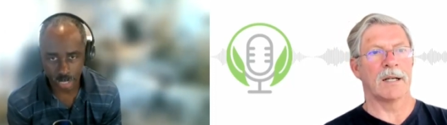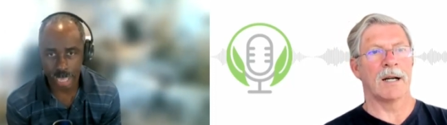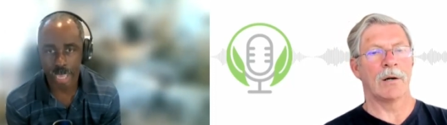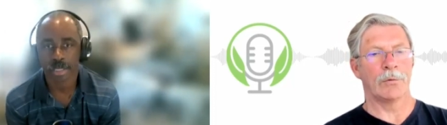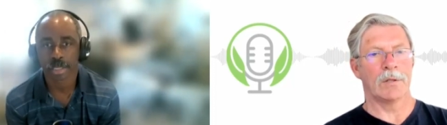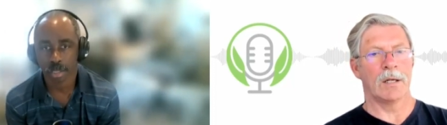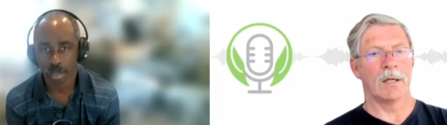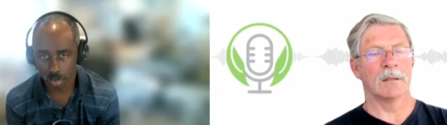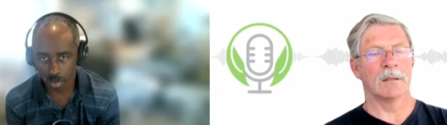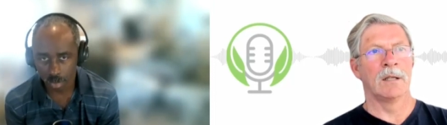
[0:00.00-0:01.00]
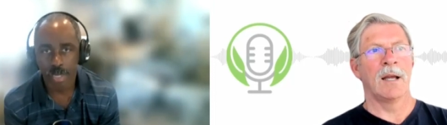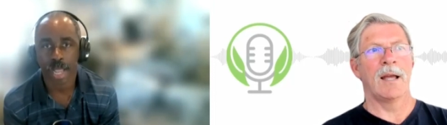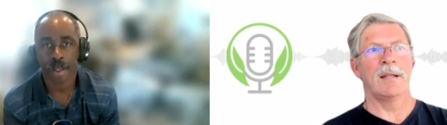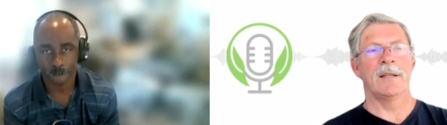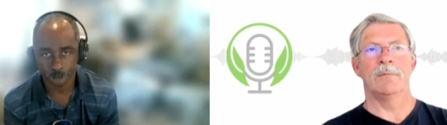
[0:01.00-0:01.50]
Speaker 1: that are yes. out there
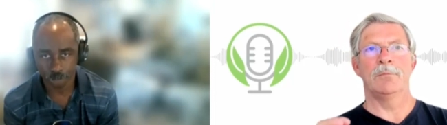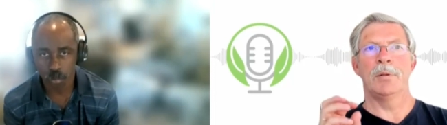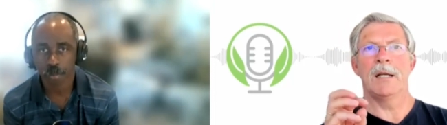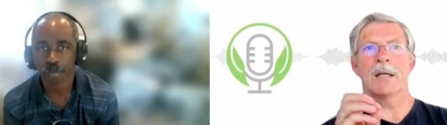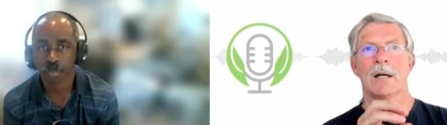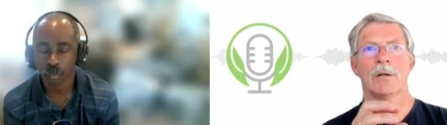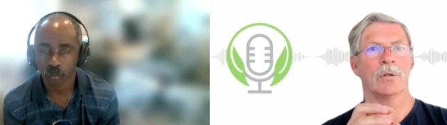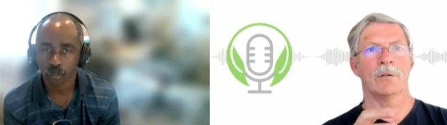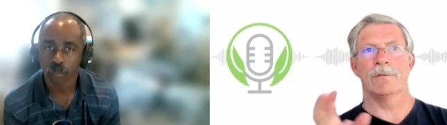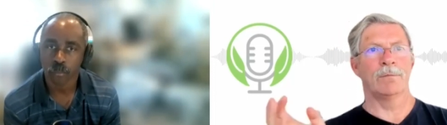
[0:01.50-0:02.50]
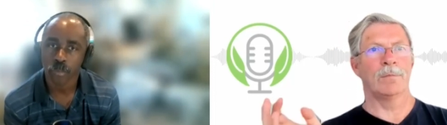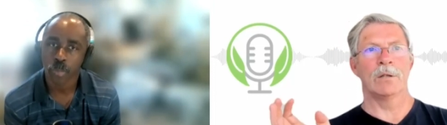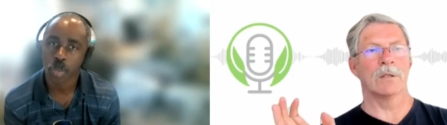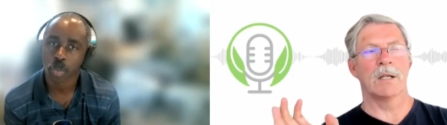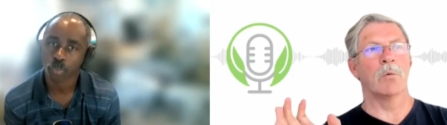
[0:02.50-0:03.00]
yeah. and then pick out of
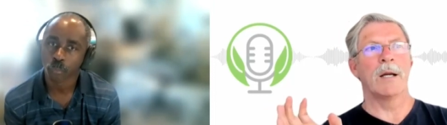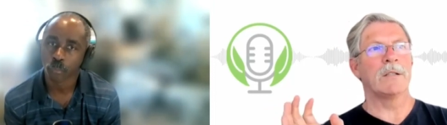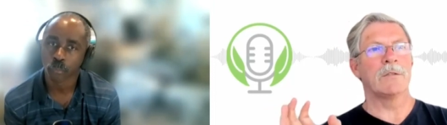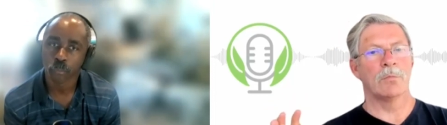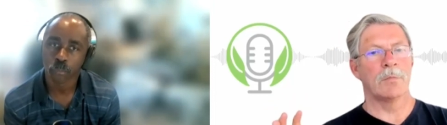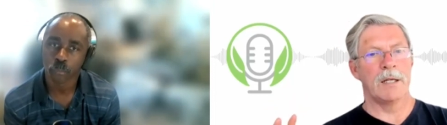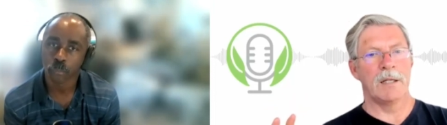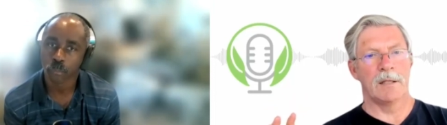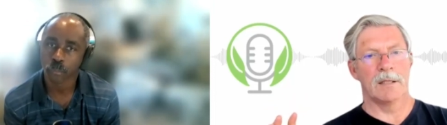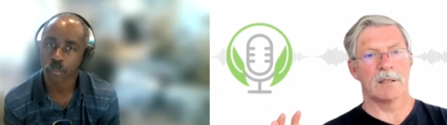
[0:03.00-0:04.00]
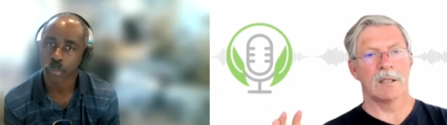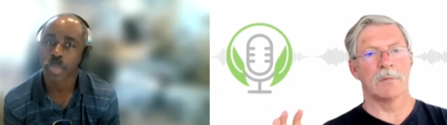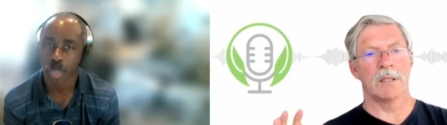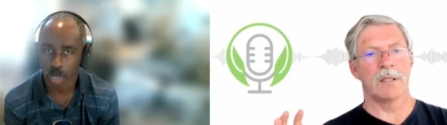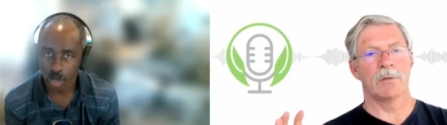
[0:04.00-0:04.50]
because there are way too many that
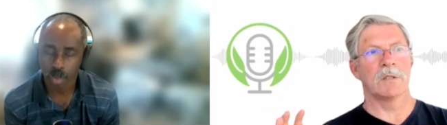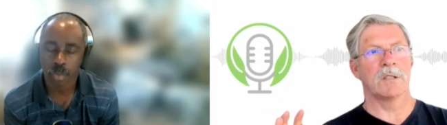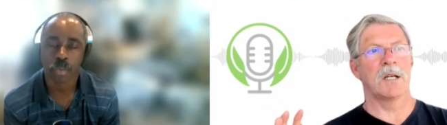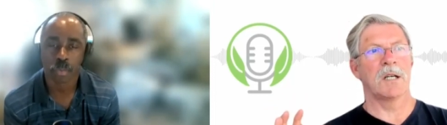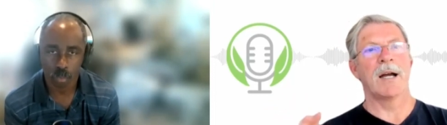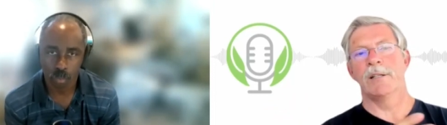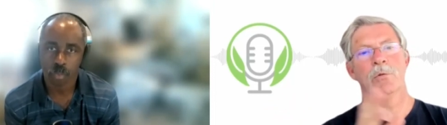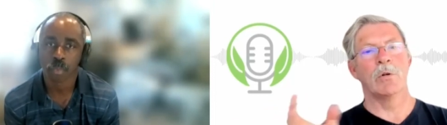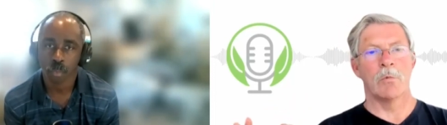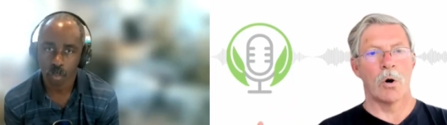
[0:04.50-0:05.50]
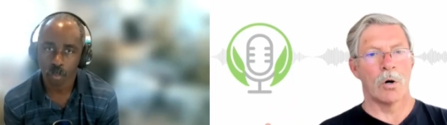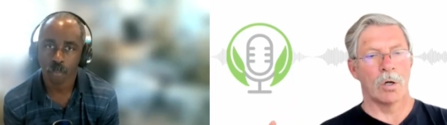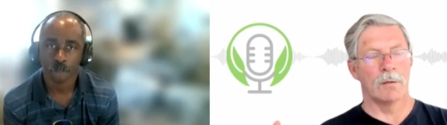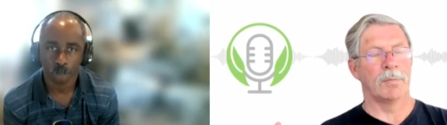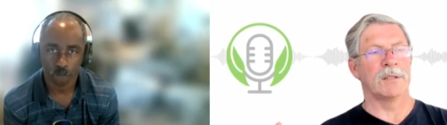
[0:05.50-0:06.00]
somebody could say i do them
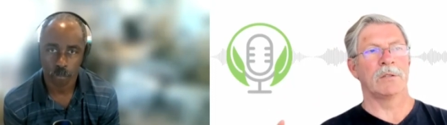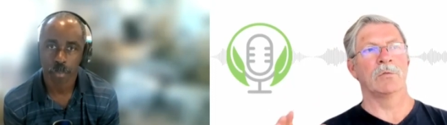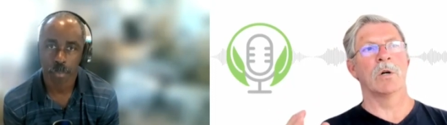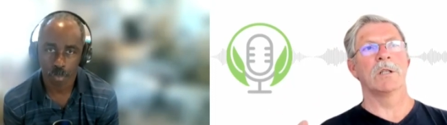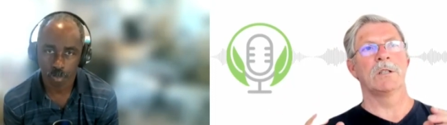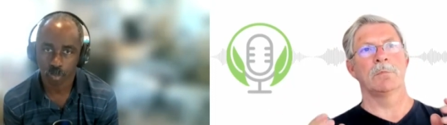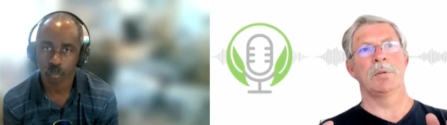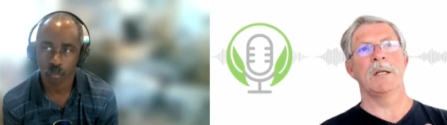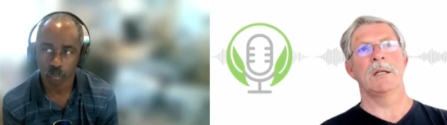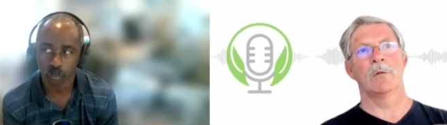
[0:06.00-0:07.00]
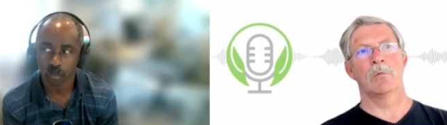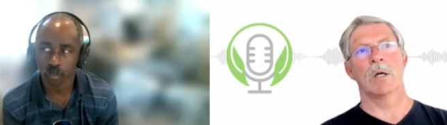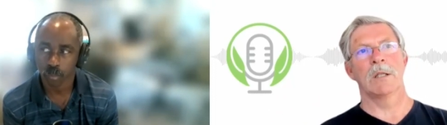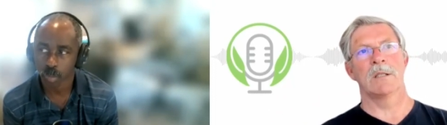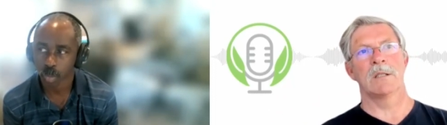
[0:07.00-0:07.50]
all but you want to pick the
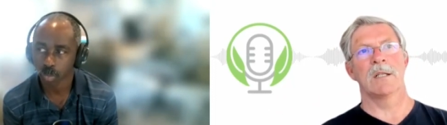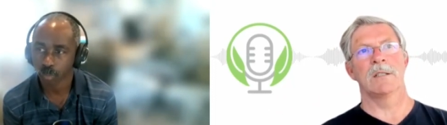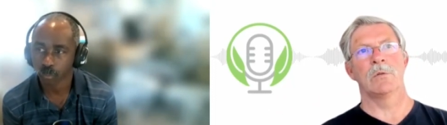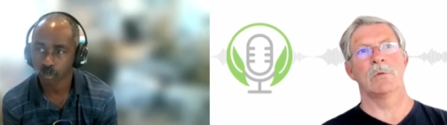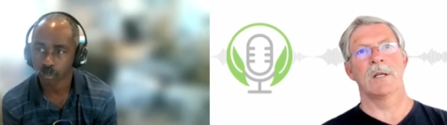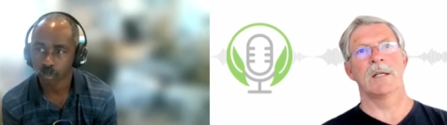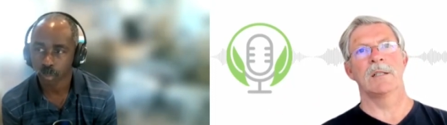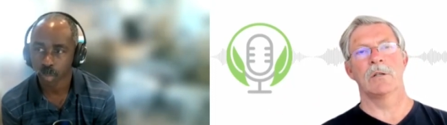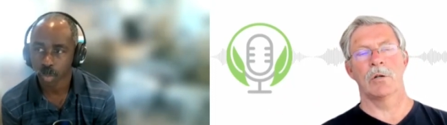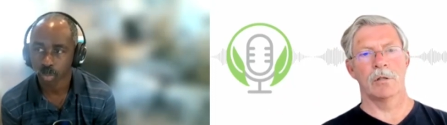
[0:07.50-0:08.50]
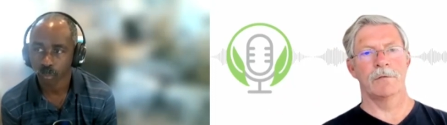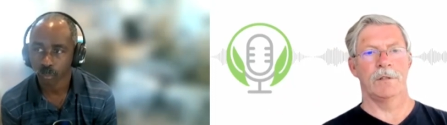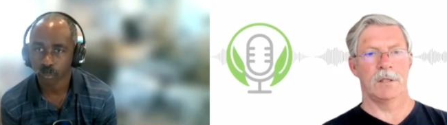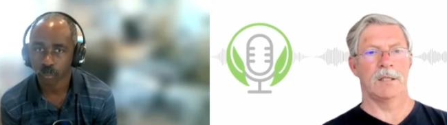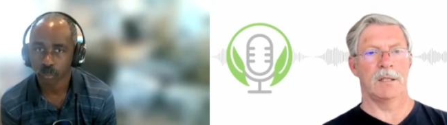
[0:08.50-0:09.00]
ones that you then
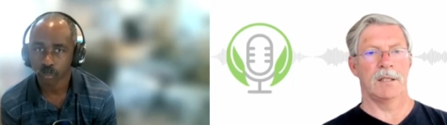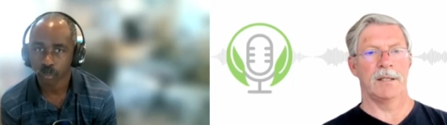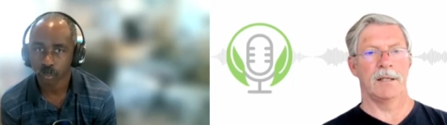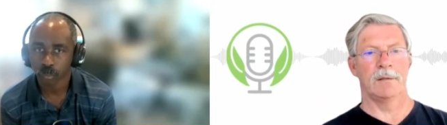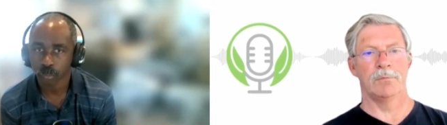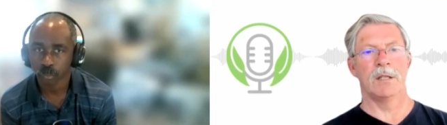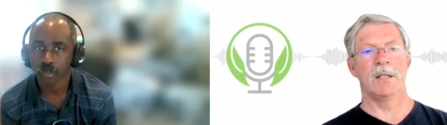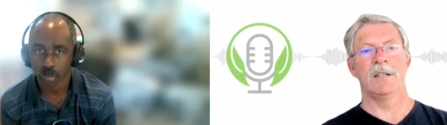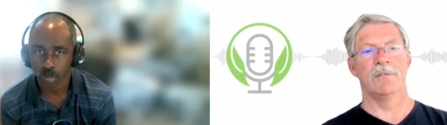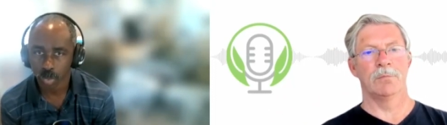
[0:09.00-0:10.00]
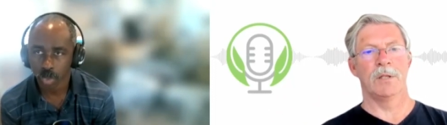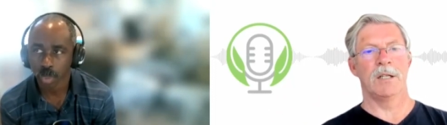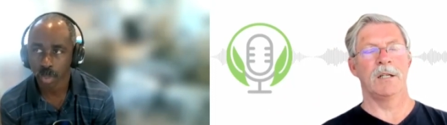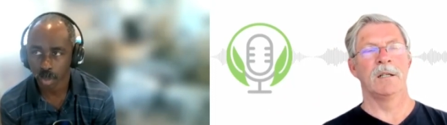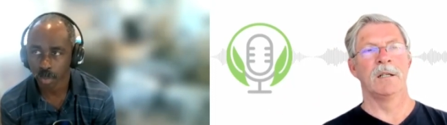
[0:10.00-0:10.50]
confidently and
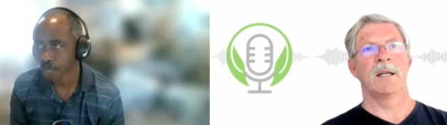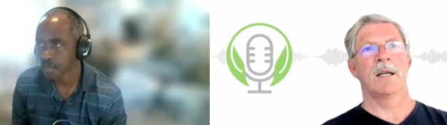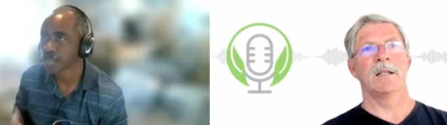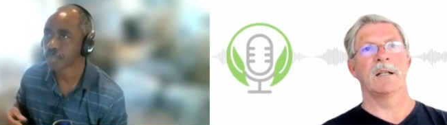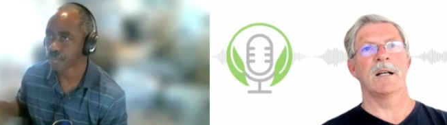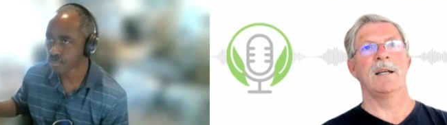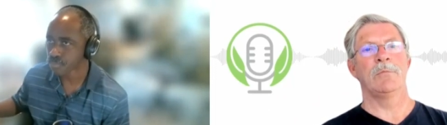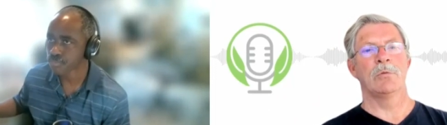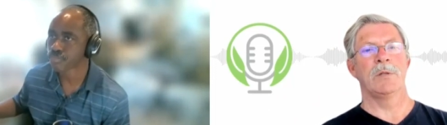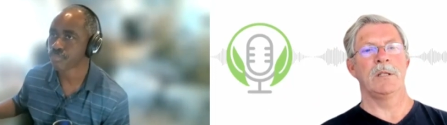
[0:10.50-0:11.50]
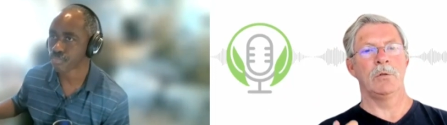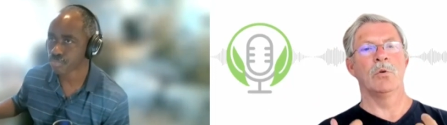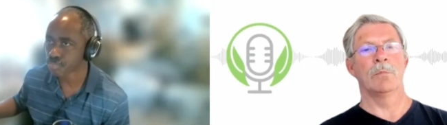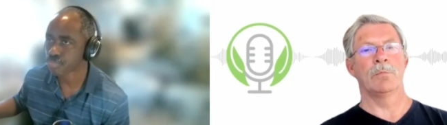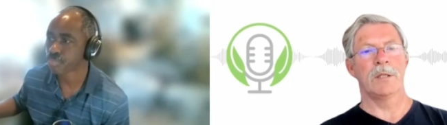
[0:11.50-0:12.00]
believably can claim to be
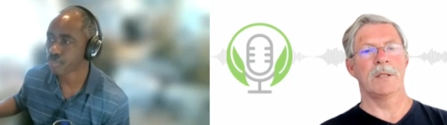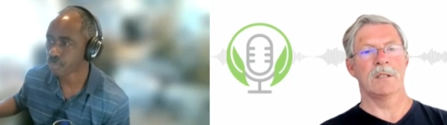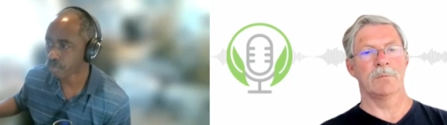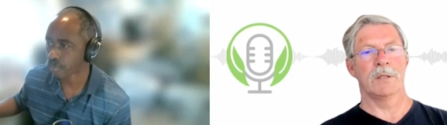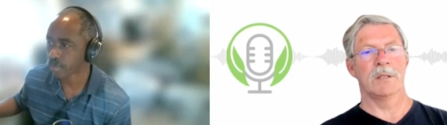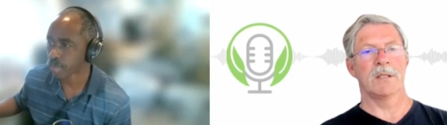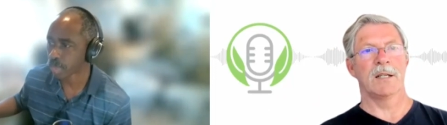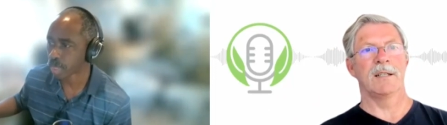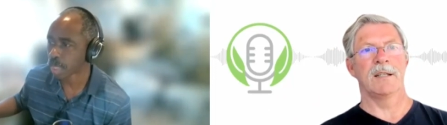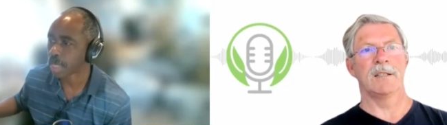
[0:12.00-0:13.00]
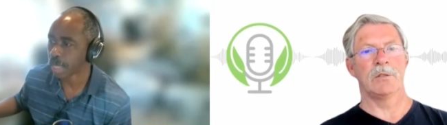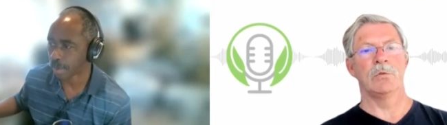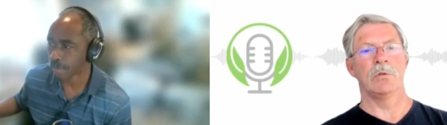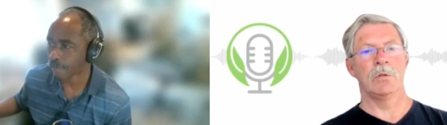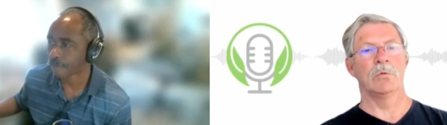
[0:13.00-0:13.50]
your principles and that
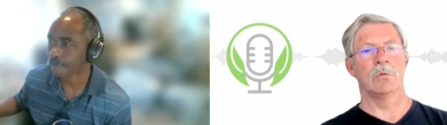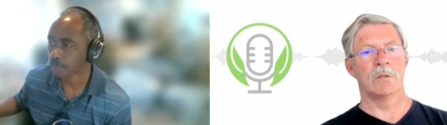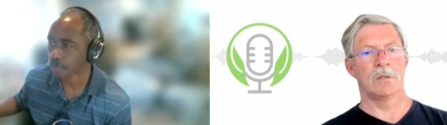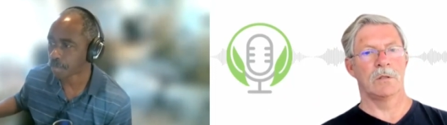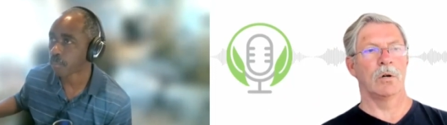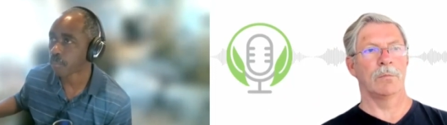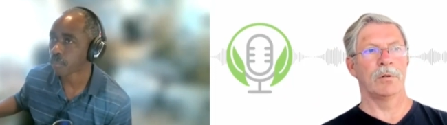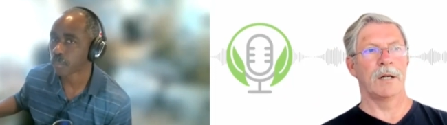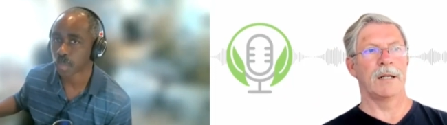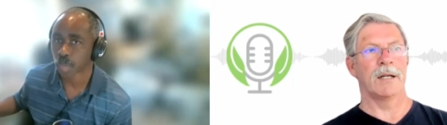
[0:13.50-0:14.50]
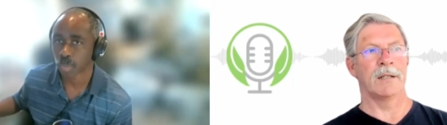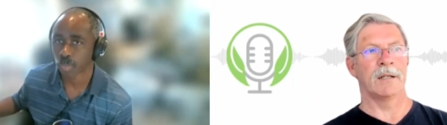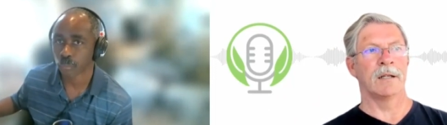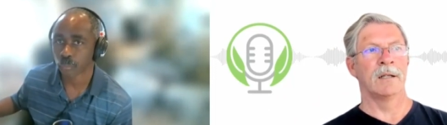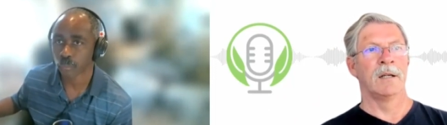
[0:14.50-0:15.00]
you use to operate
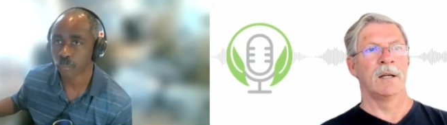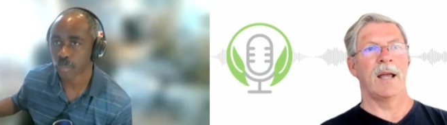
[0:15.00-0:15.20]
under